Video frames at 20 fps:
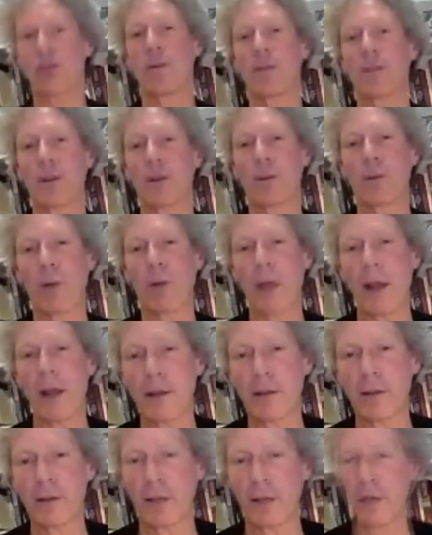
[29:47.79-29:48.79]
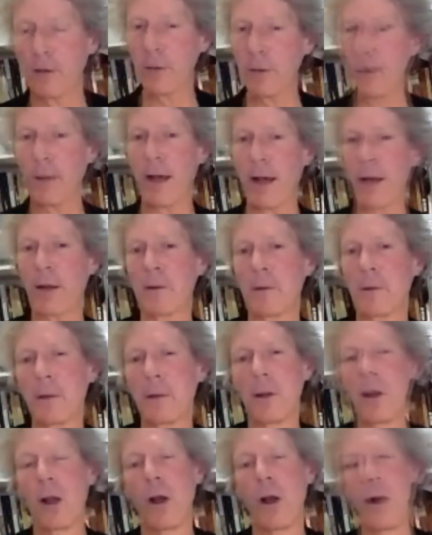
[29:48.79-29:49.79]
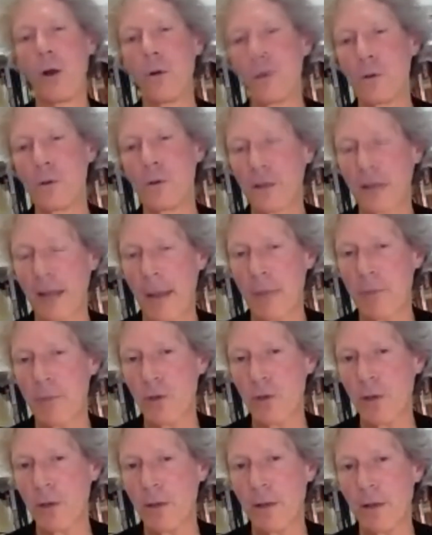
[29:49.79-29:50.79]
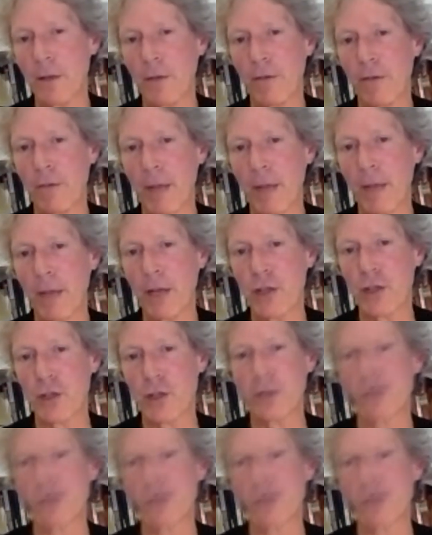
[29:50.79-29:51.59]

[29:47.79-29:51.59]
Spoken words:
that are raised here about who's capturing the information,